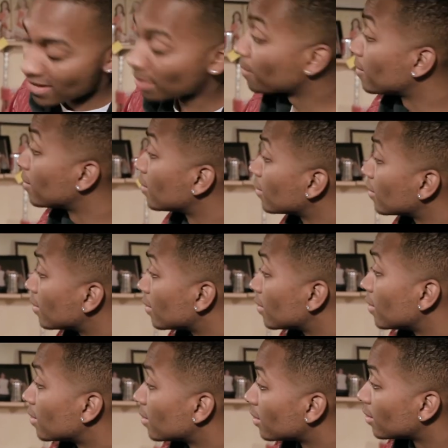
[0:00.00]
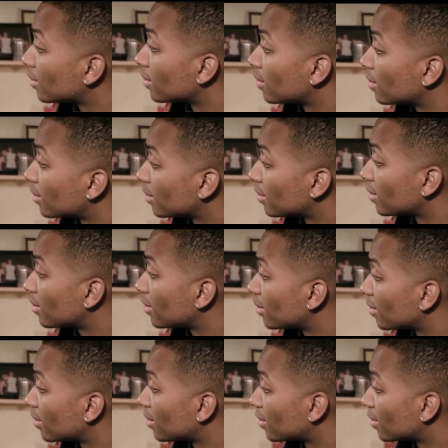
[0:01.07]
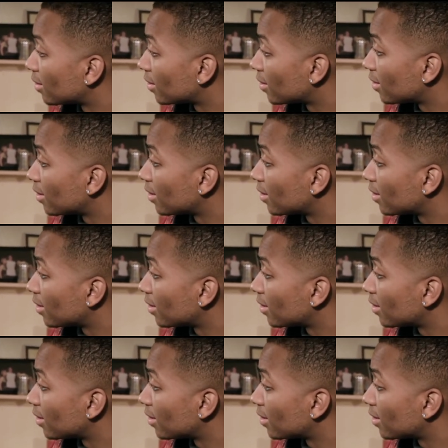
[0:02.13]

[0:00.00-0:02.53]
(not speaking)